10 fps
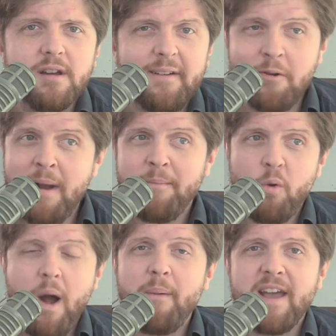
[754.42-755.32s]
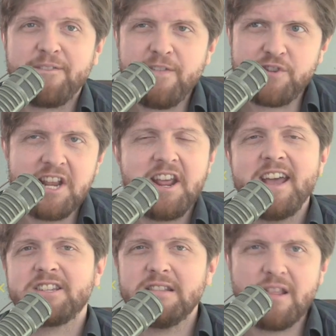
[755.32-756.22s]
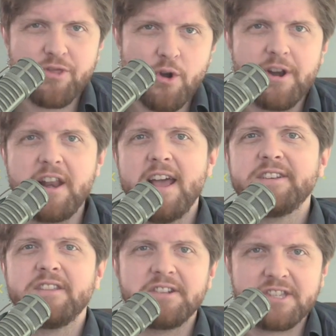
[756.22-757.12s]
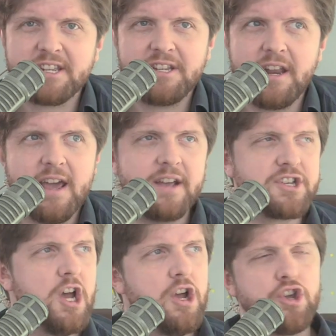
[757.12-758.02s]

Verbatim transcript: And remember, while we had 15 days and then 30 days and then 60 days,